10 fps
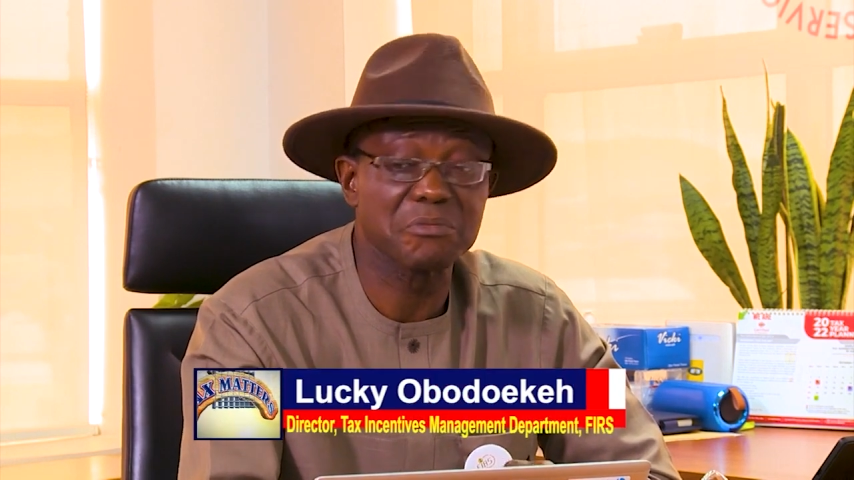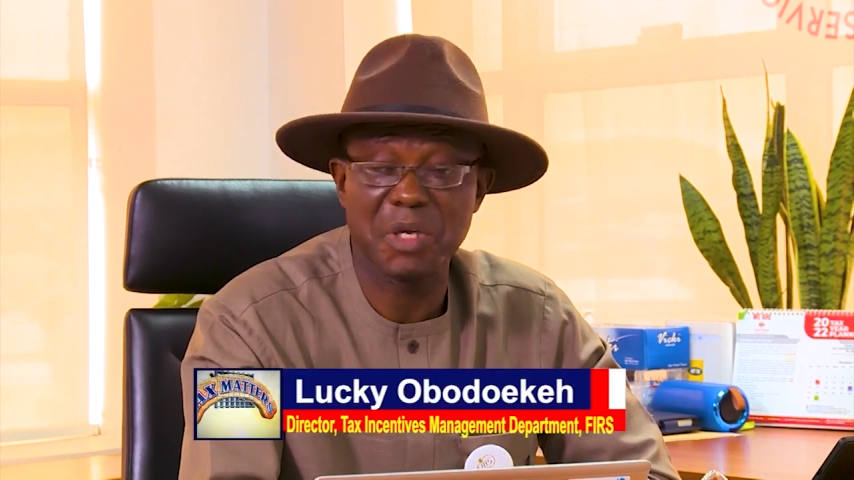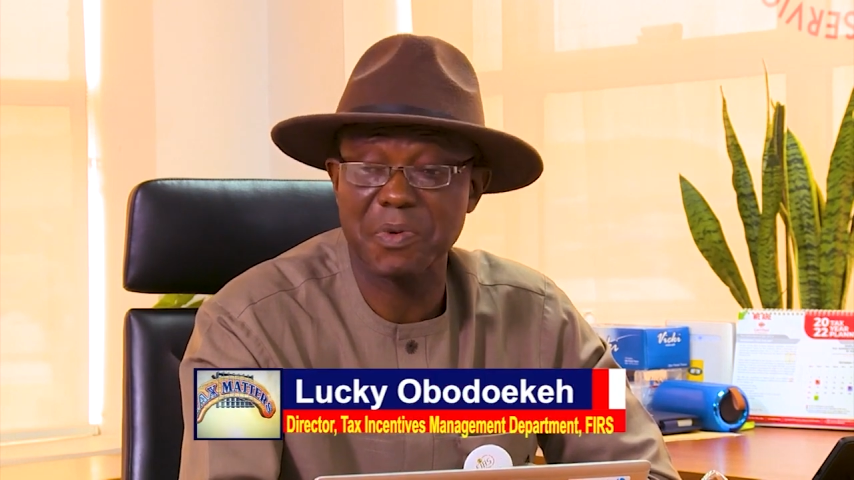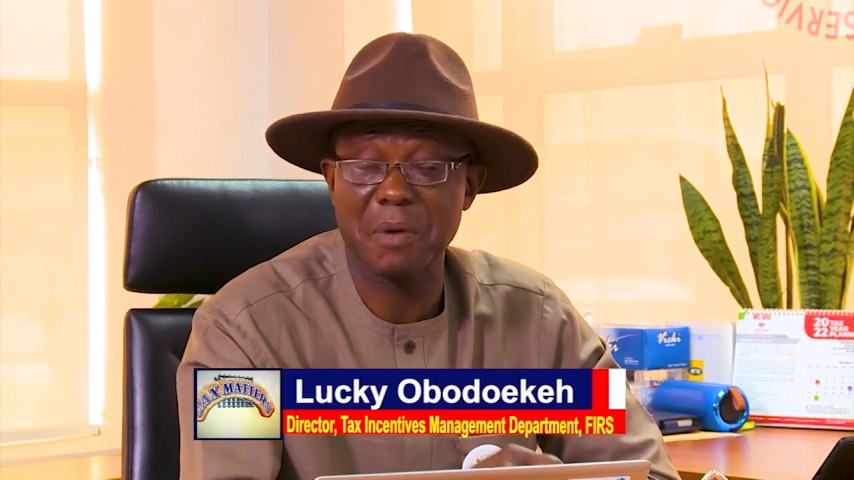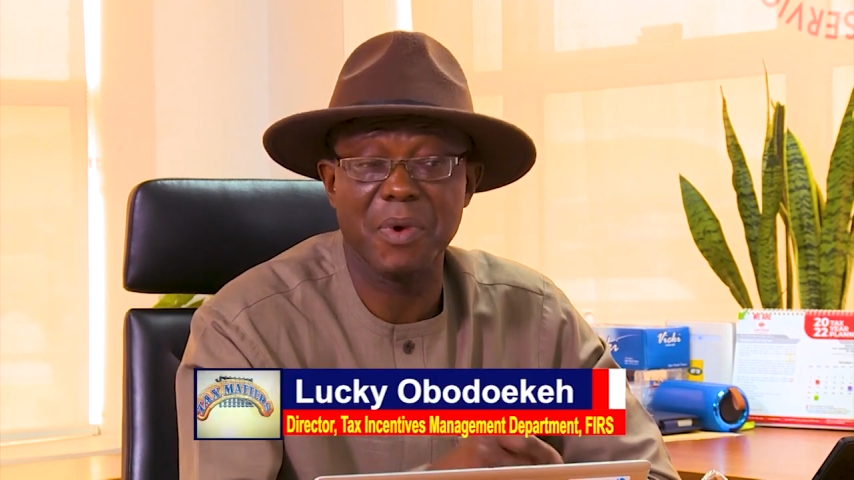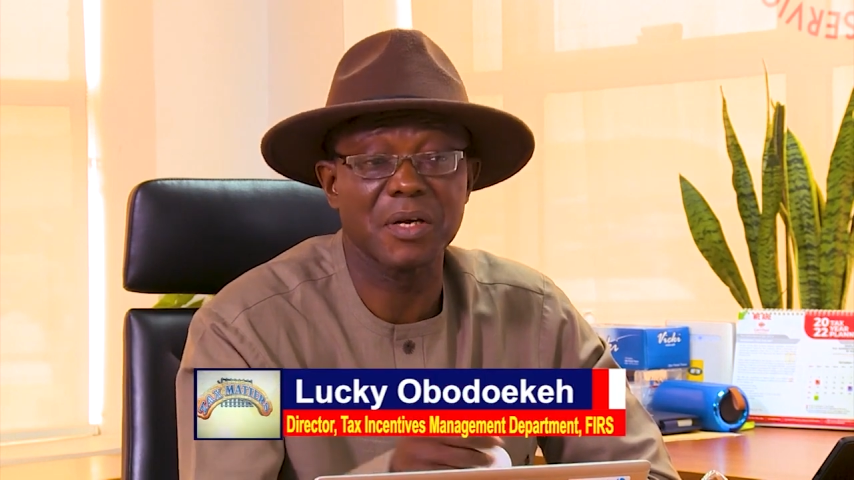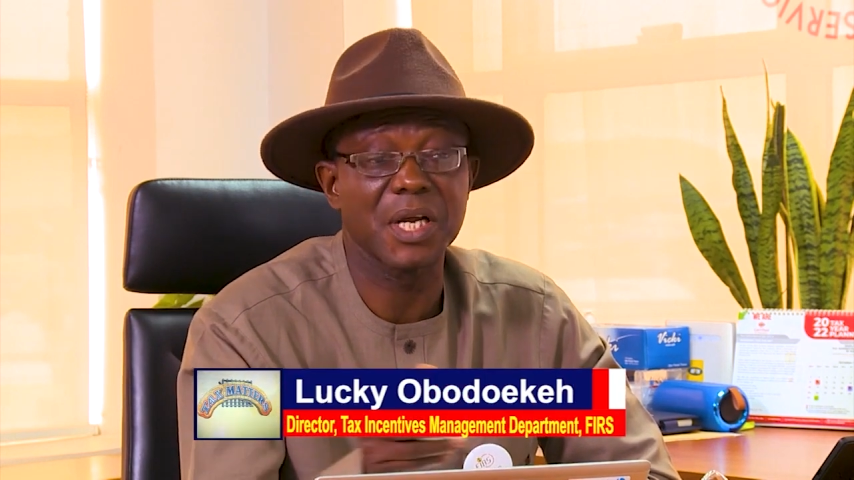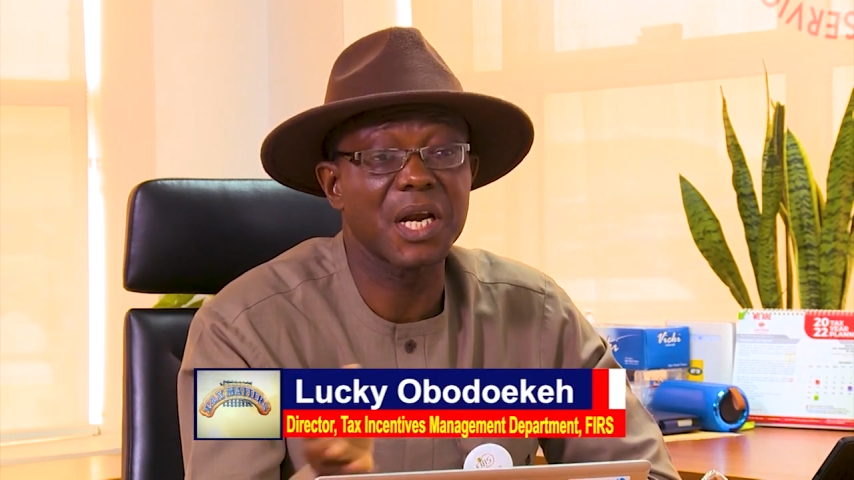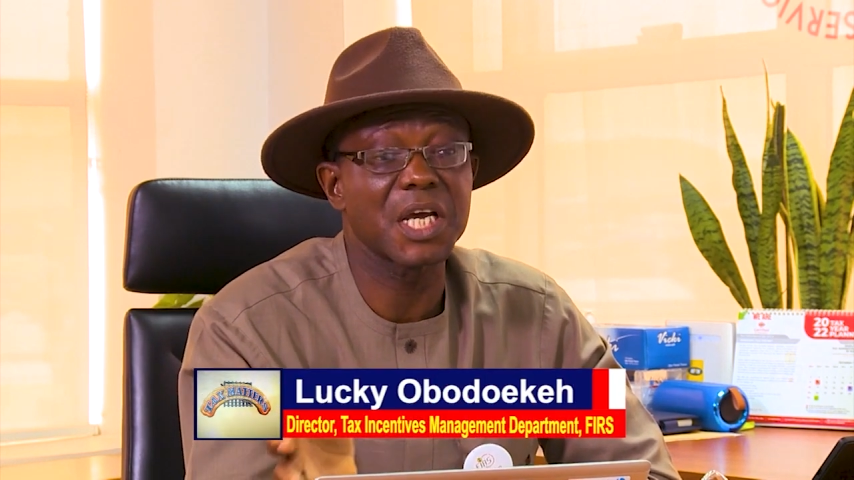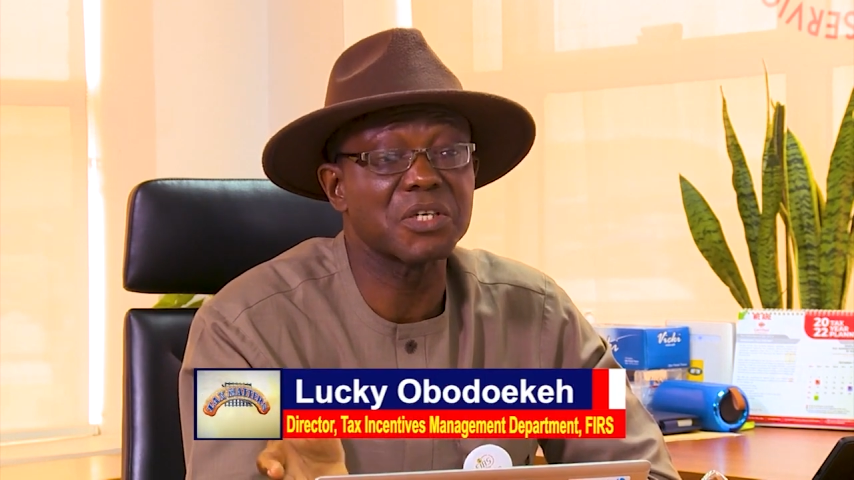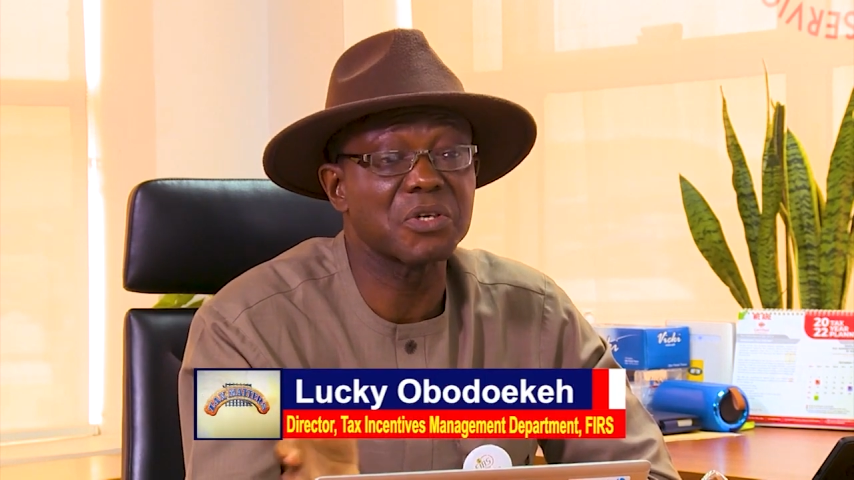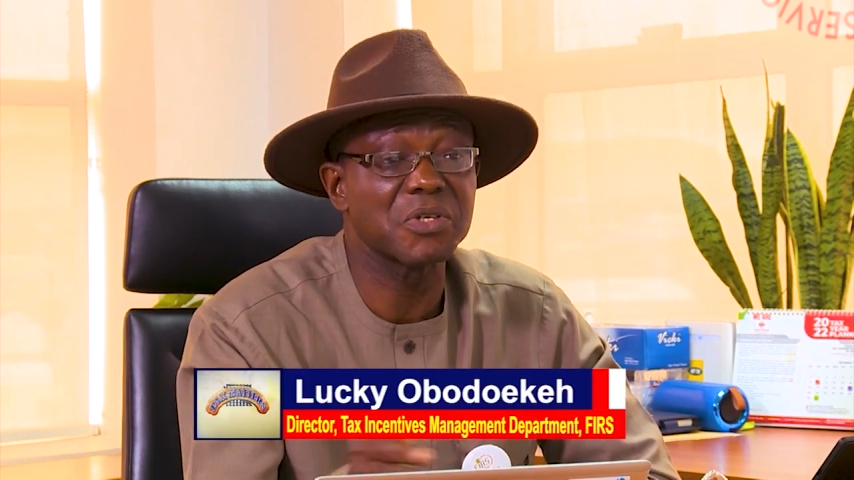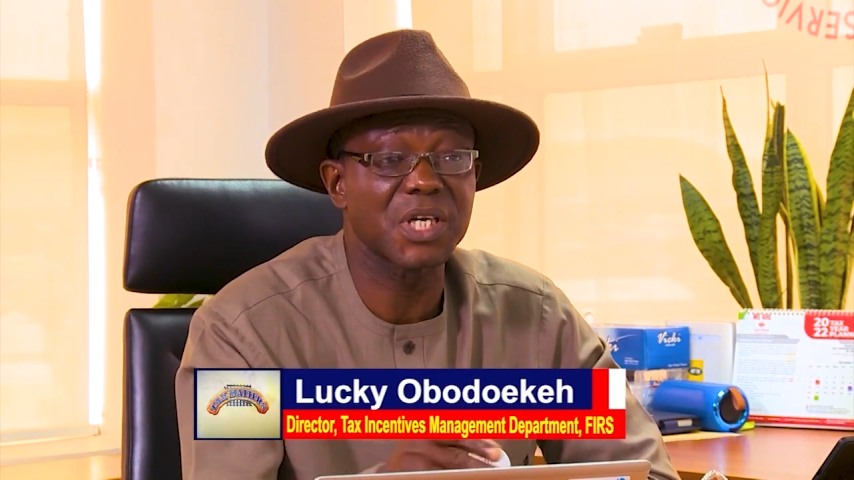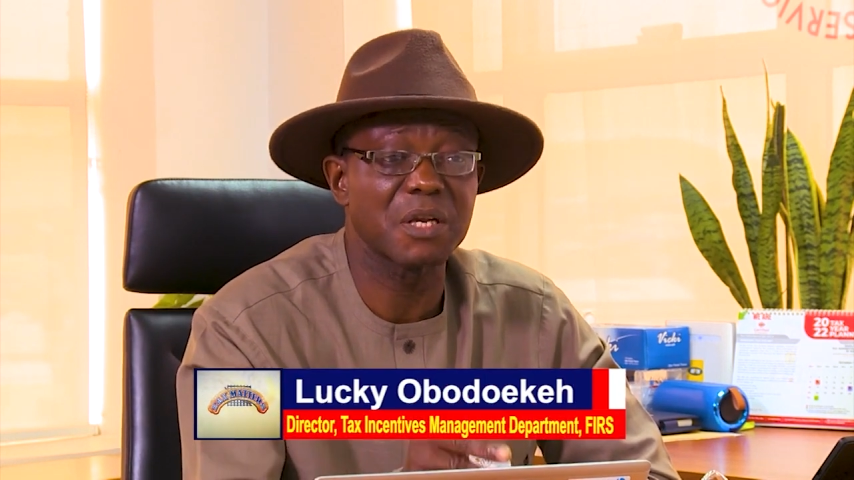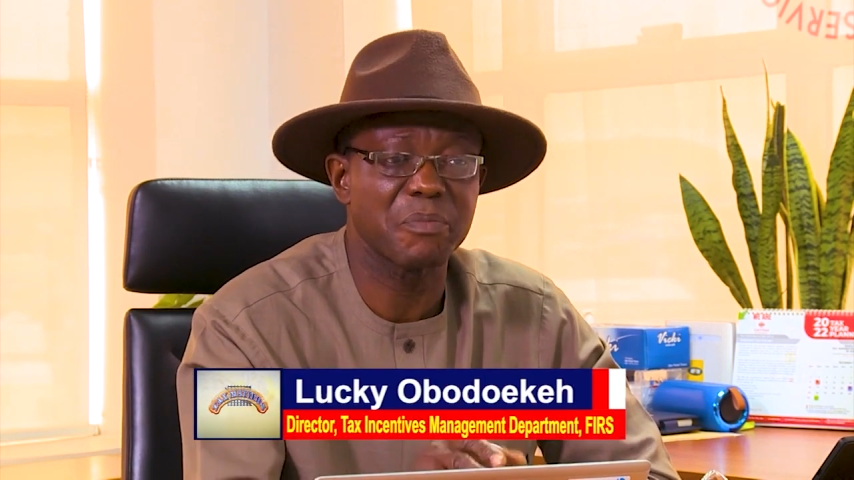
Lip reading: maybe about elections,